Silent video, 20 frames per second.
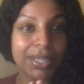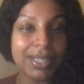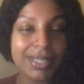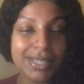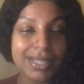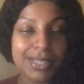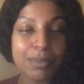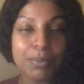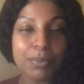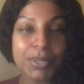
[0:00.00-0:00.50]

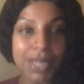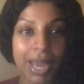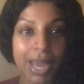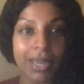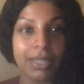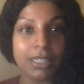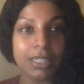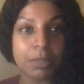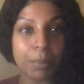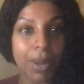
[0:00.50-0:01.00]
some
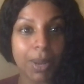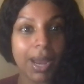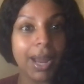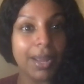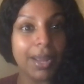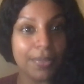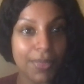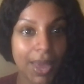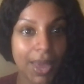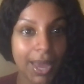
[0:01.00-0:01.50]
science
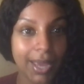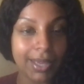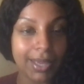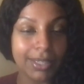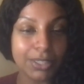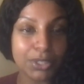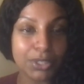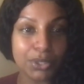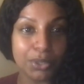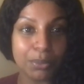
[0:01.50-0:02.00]
behind that
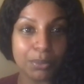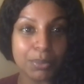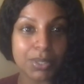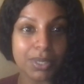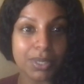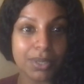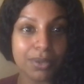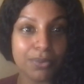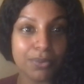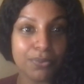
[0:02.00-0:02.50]
in terms
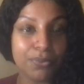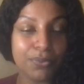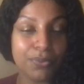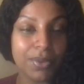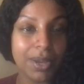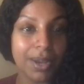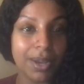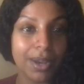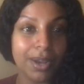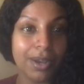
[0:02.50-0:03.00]
of
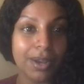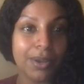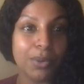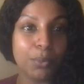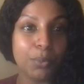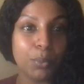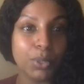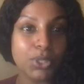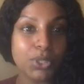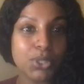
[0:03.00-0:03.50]

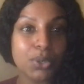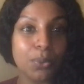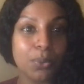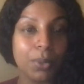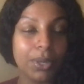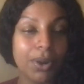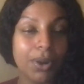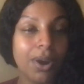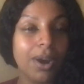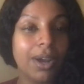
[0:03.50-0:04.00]
what's
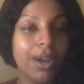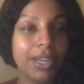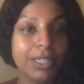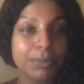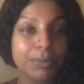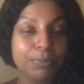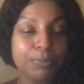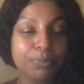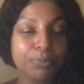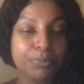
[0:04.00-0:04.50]
going
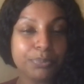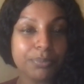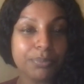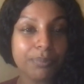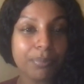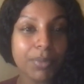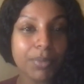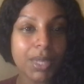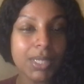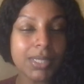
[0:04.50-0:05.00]
on
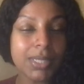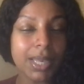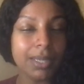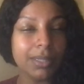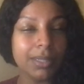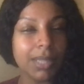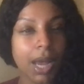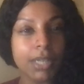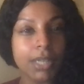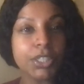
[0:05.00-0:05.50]

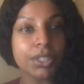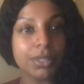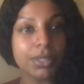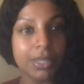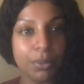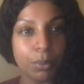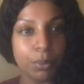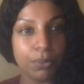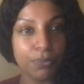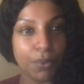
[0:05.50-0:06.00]
psychologically
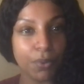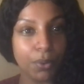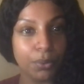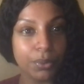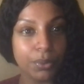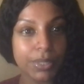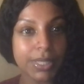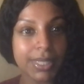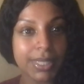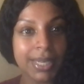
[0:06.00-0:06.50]
with
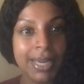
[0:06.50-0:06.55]
folks.